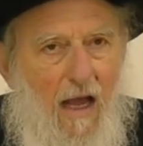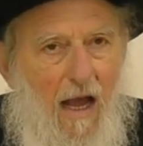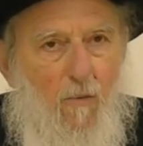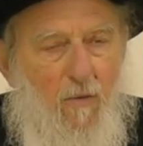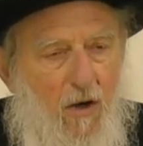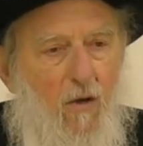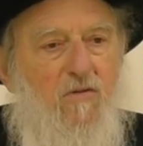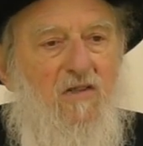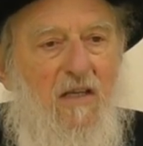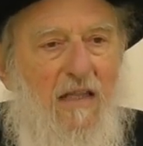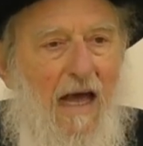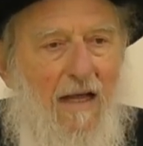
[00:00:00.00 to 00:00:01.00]
and we don't
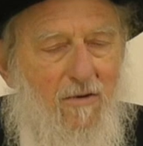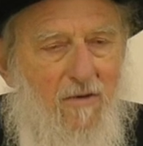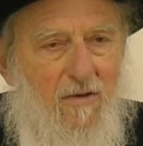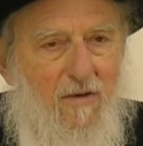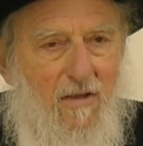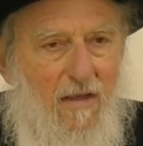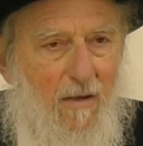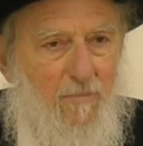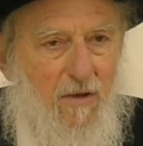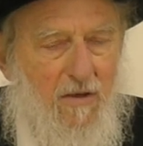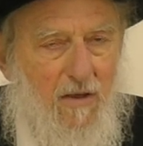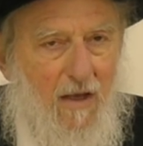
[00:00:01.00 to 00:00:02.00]
see that, that
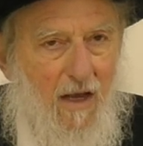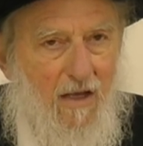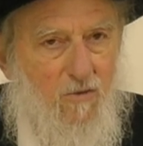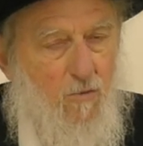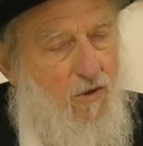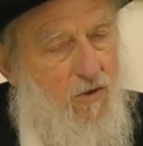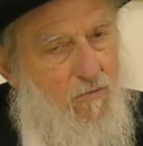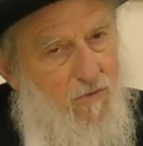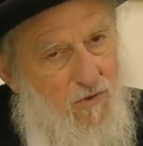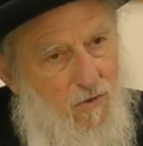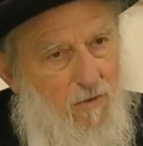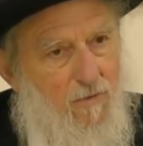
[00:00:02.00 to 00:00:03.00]
being the case, we should
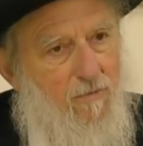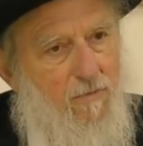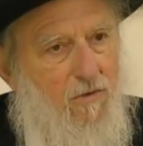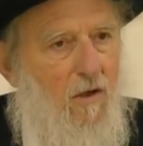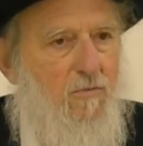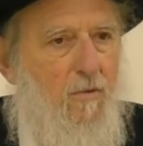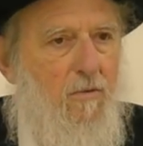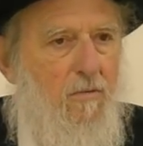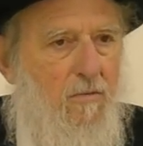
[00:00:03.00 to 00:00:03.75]
reserve judgment.